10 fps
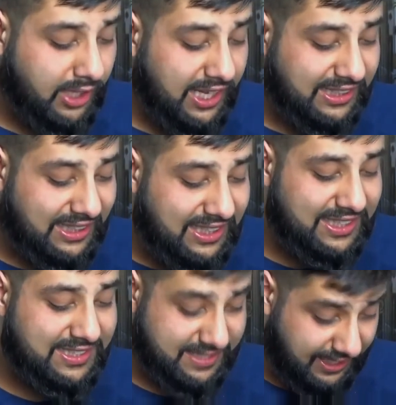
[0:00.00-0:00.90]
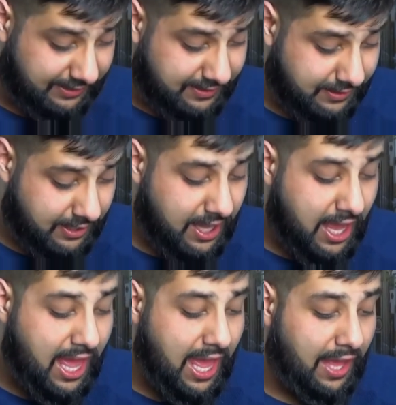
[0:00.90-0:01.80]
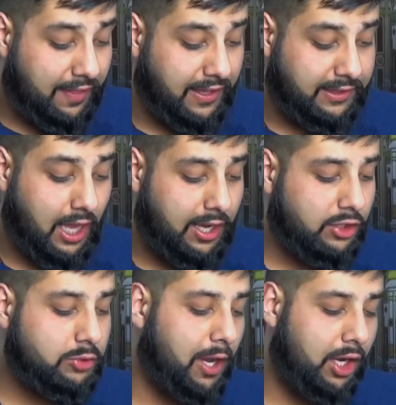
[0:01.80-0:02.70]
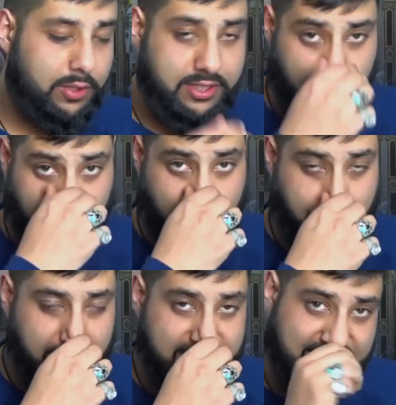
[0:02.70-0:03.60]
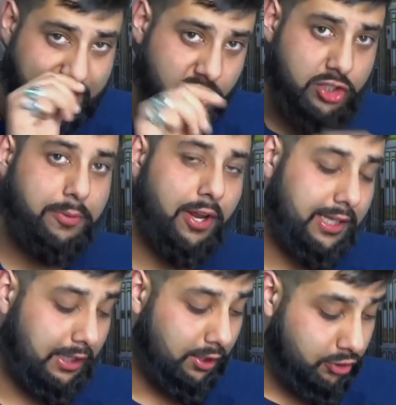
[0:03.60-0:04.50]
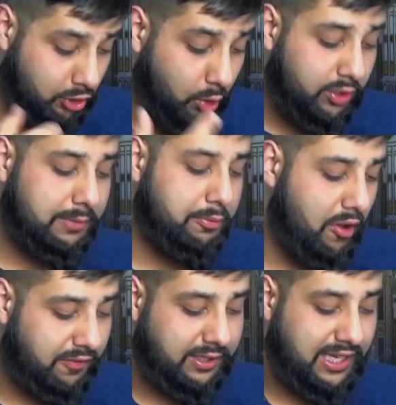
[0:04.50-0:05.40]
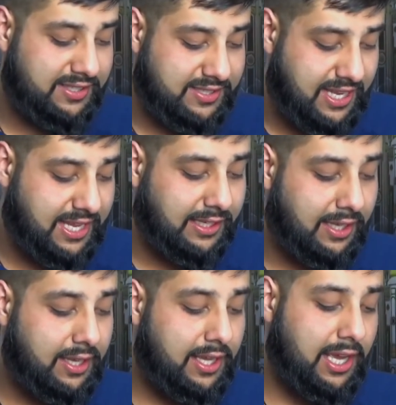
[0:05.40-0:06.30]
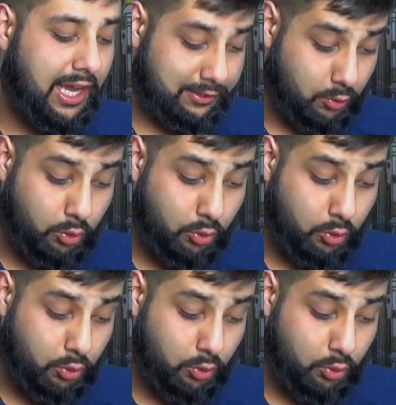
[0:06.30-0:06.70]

it clearly states that Allah subhanahu wa ta'ala said to Jibreel to go to the Prophet and say, and